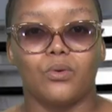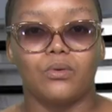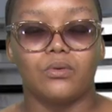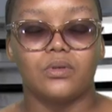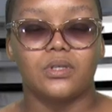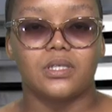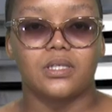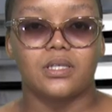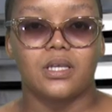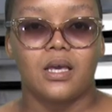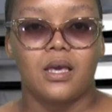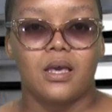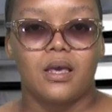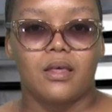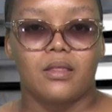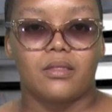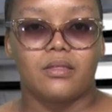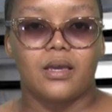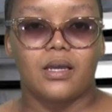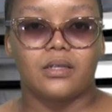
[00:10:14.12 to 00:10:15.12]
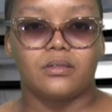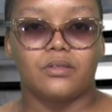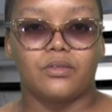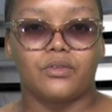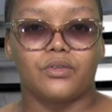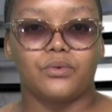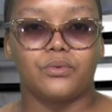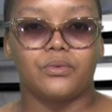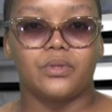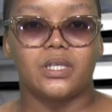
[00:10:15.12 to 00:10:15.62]
orders that
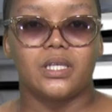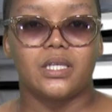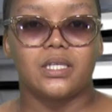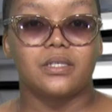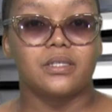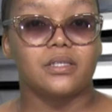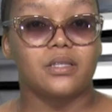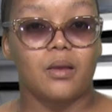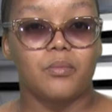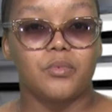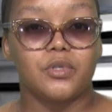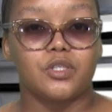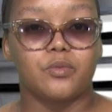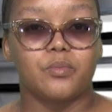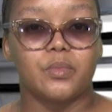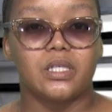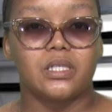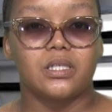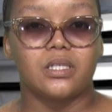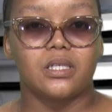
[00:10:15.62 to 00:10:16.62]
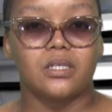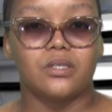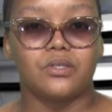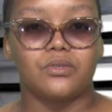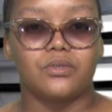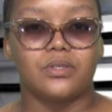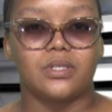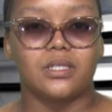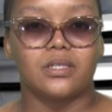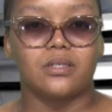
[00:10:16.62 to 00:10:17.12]
threw the establishment
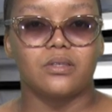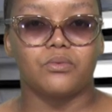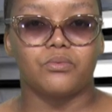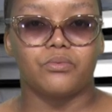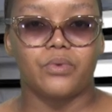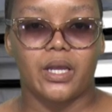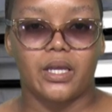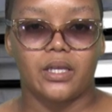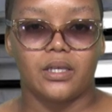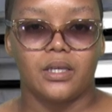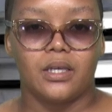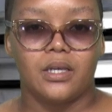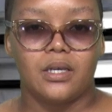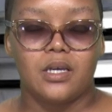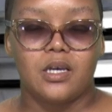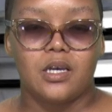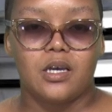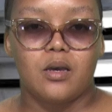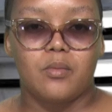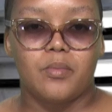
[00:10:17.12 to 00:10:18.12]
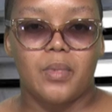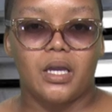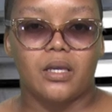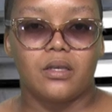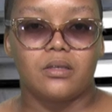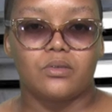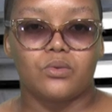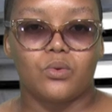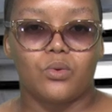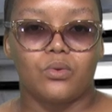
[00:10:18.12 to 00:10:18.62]
into disarray.
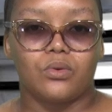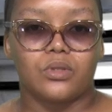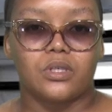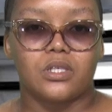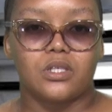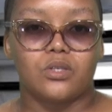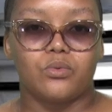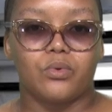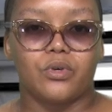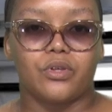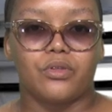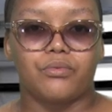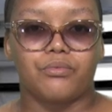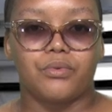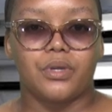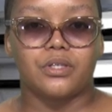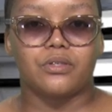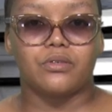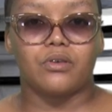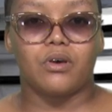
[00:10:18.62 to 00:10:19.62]
Among his orders were threats